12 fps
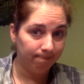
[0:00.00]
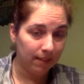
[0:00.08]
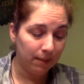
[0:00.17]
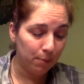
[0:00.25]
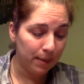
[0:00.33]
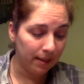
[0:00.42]

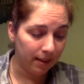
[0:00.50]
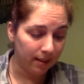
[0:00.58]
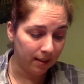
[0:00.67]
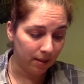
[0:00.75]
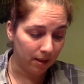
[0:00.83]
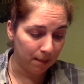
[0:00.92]
Everybody thinks
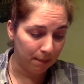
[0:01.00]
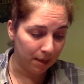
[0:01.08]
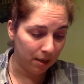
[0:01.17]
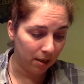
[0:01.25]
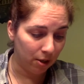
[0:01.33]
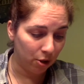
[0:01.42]
they're
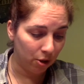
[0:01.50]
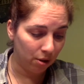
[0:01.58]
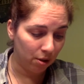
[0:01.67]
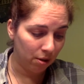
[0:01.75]
nightmarish.